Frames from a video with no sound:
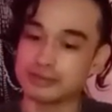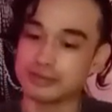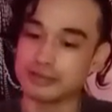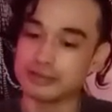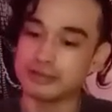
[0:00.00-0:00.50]

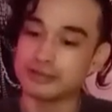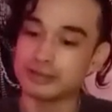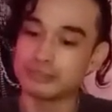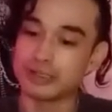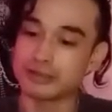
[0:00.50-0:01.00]
thought, you know, he
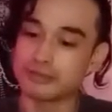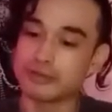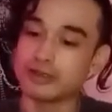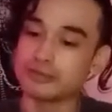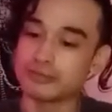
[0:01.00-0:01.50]
probably
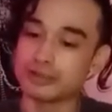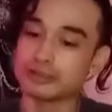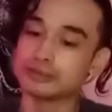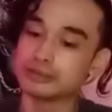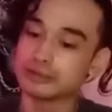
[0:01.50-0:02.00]
wanted one,
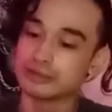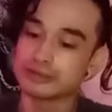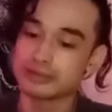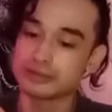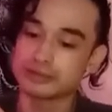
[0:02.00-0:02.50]

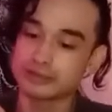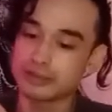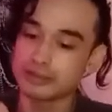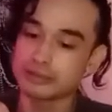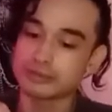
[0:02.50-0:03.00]
because he
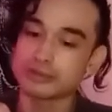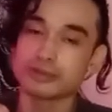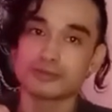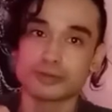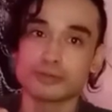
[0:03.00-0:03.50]
said he was
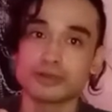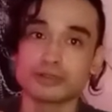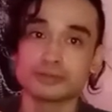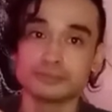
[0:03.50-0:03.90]
looking for one.